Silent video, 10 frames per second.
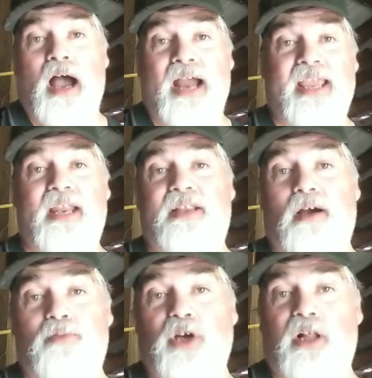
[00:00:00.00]
I get a
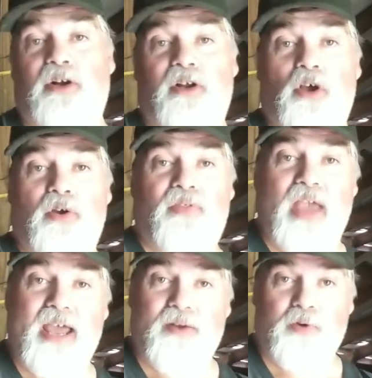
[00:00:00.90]
dump trailer load of
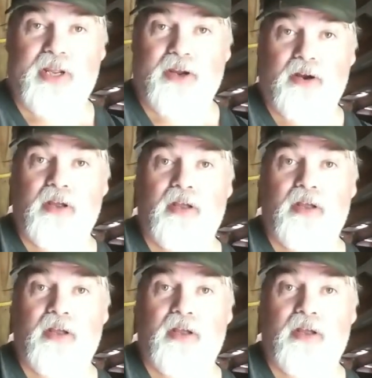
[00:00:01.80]
that every year.